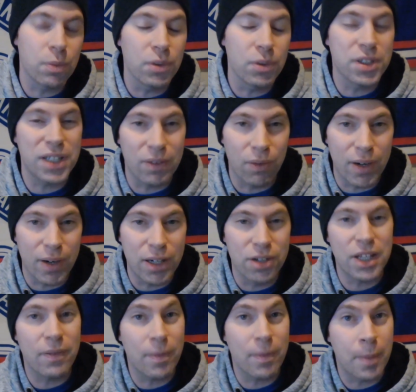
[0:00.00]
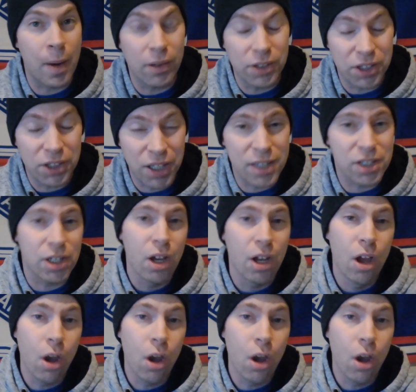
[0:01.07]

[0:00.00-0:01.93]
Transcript: We'll see if the Rangers give him another chance